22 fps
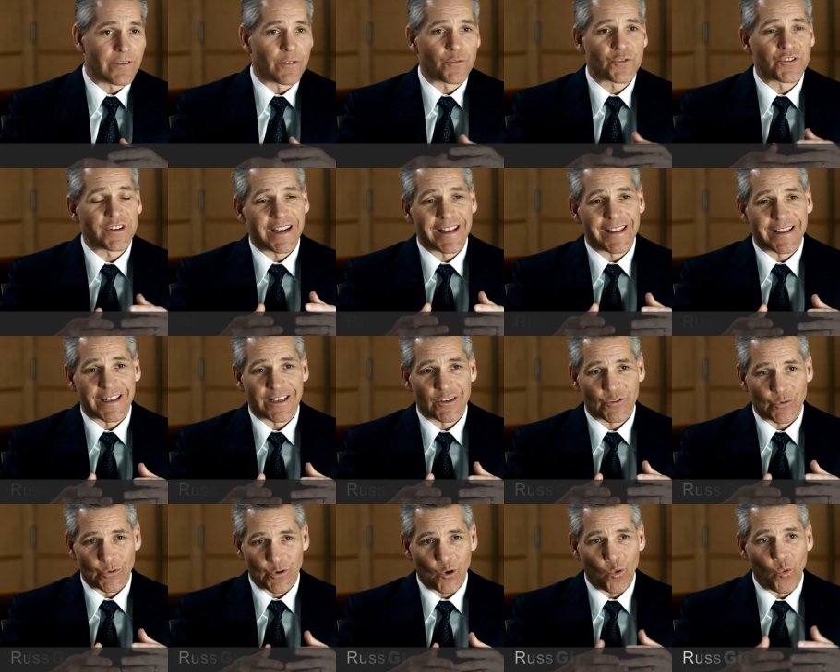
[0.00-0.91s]
I've never seen anything
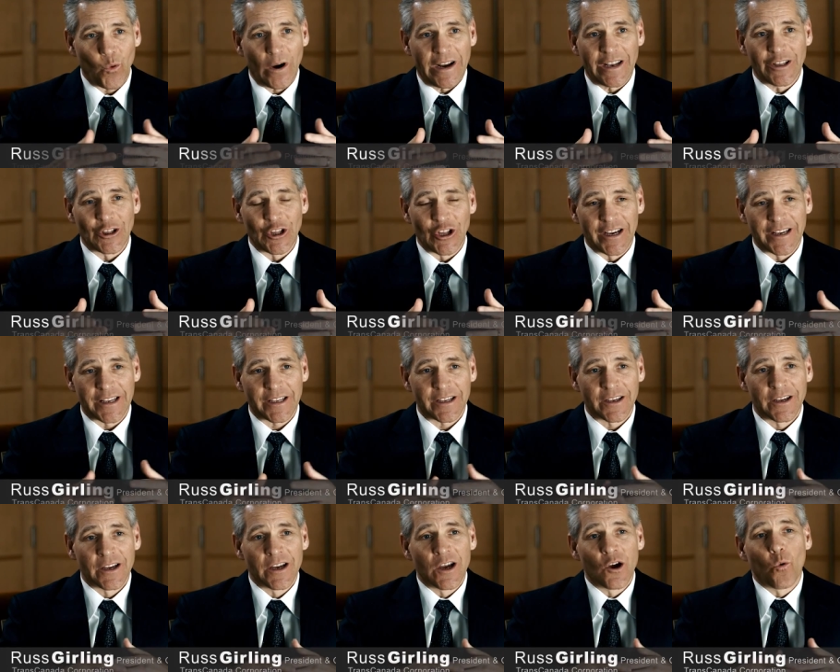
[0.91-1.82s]
sort of quite
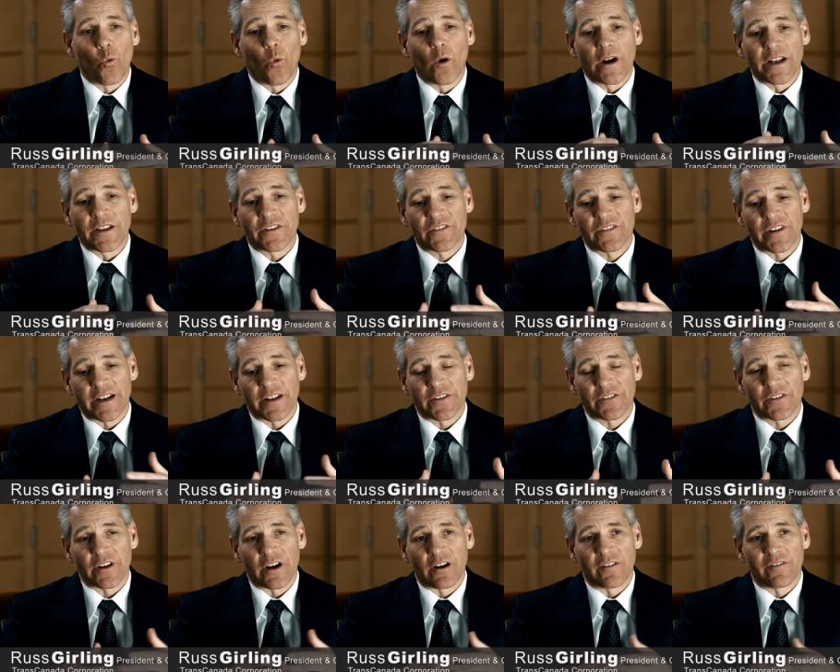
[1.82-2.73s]
like what it set
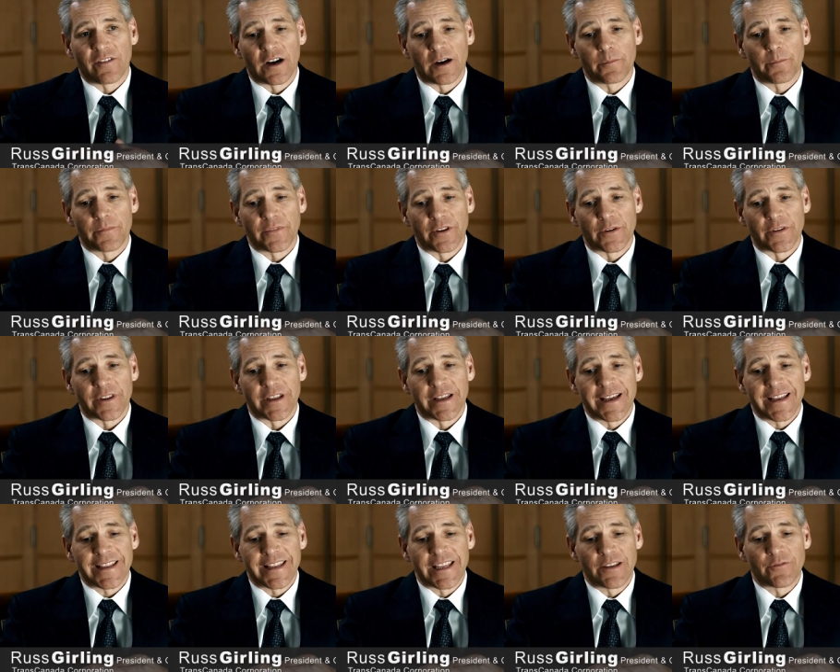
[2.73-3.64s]
itself up. You know, the
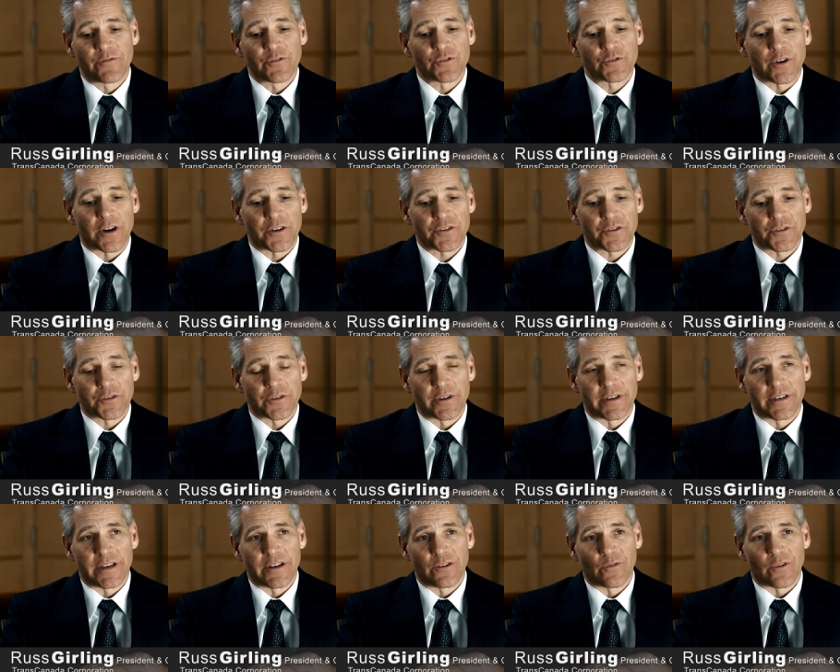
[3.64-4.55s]
infrastructure
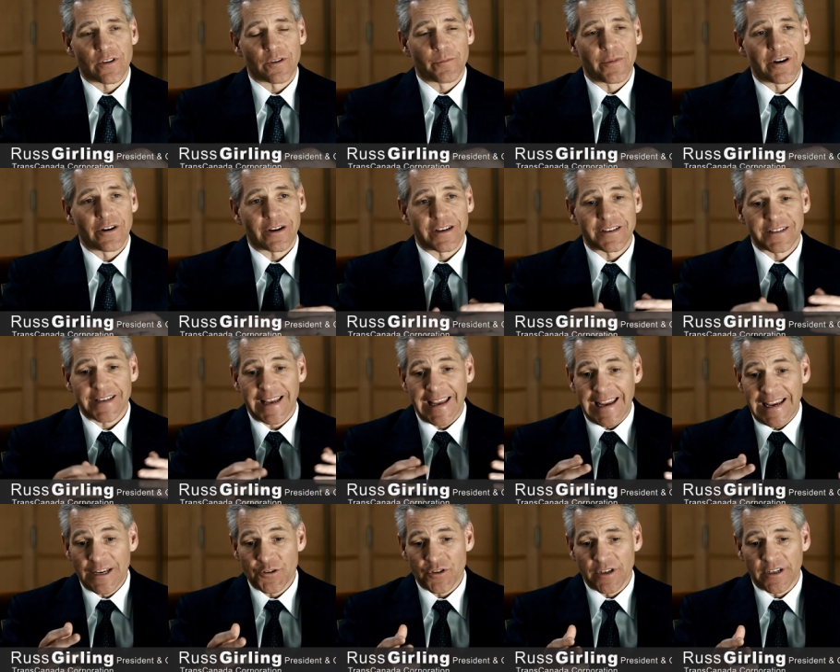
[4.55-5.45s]
in, in North America is
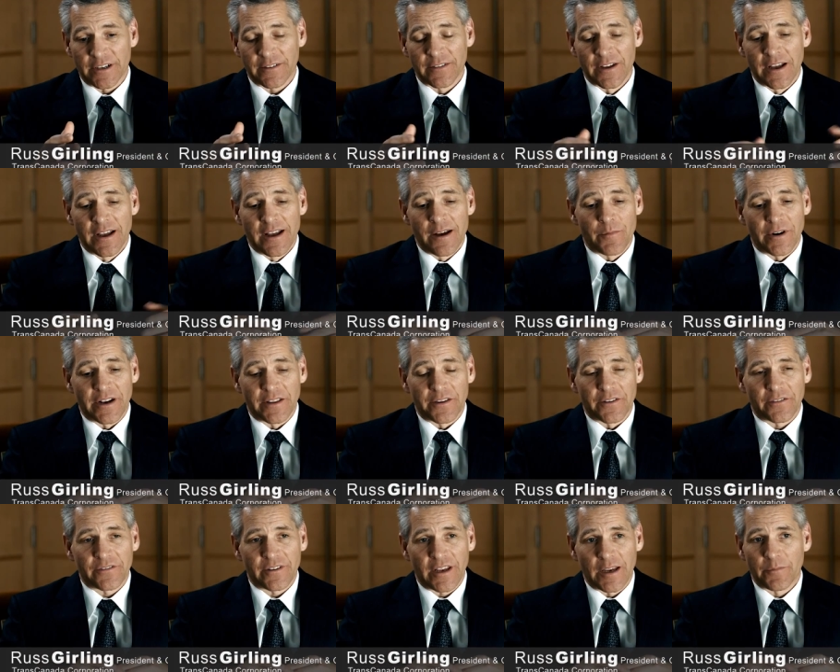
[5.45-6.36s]
aging, but at
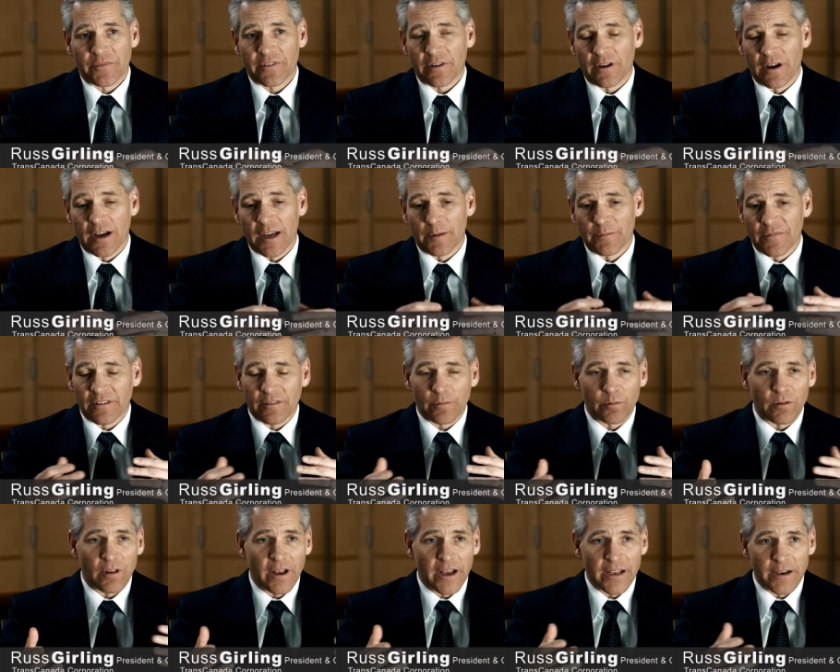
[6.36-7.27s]
the same time, the
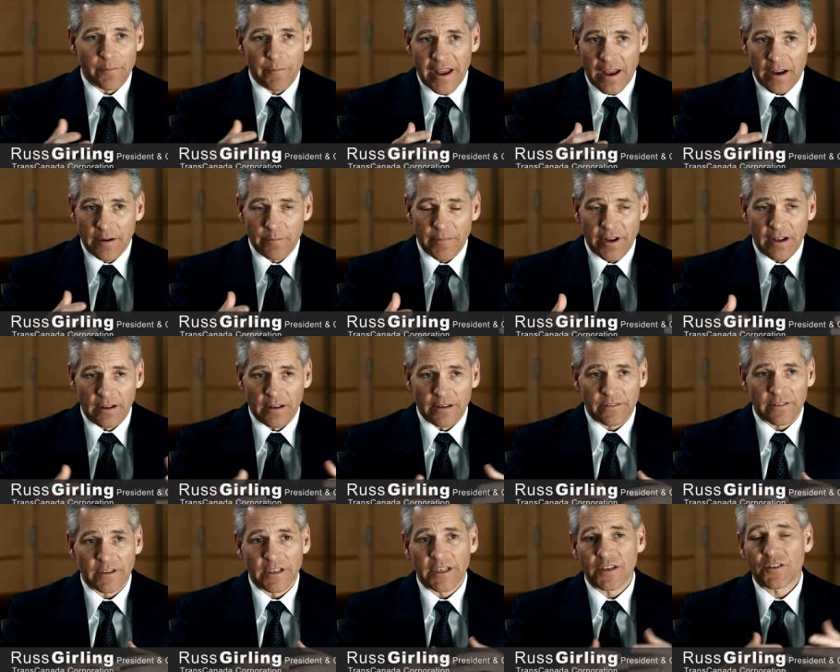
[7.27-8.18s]
supply-demand
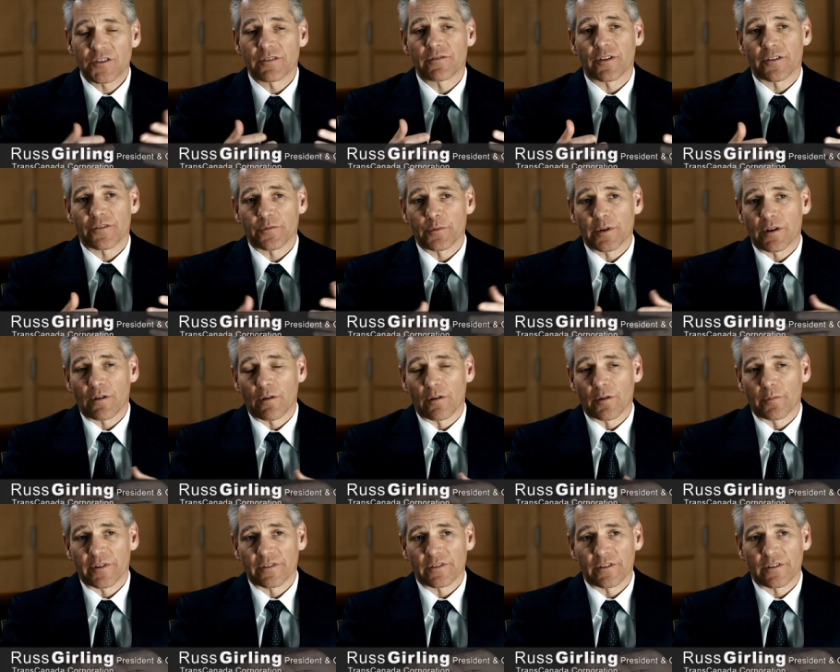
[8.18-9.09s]
balance in each of our three
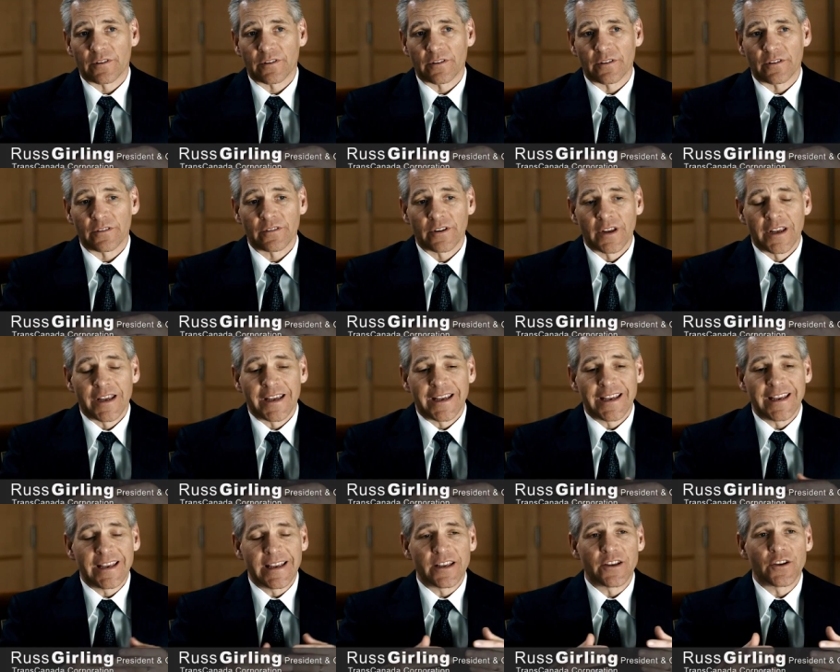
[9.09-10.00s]
core businesses
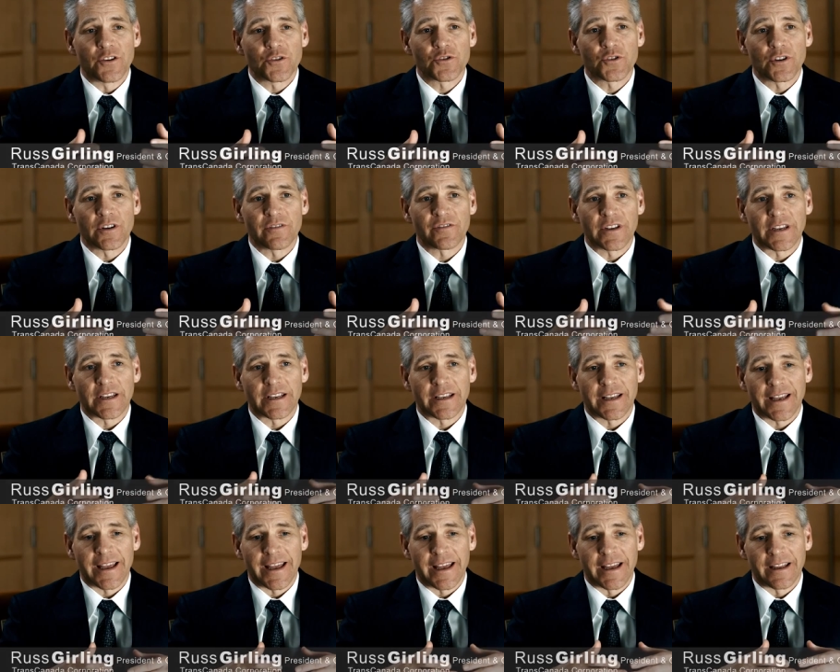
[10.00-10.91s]
is
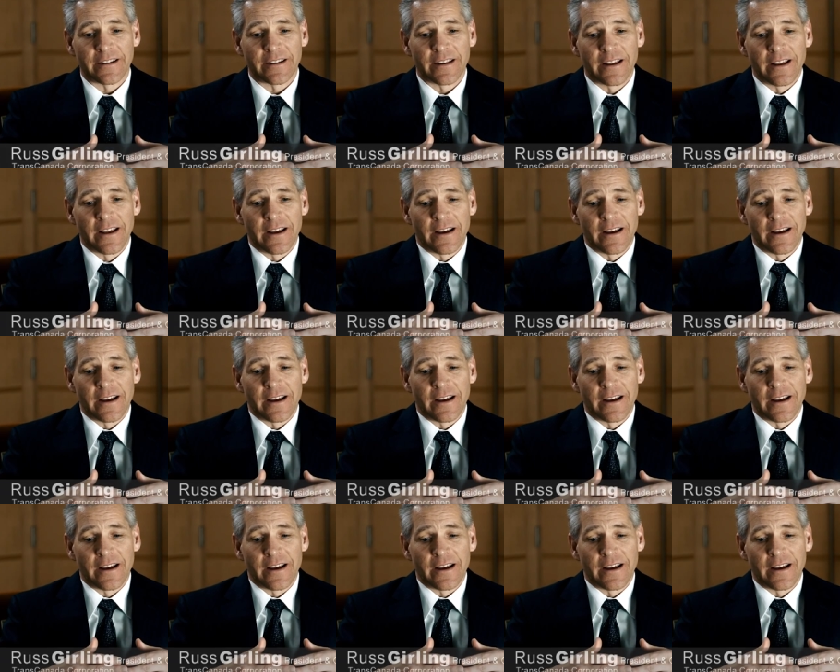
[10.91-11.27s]
shifting, and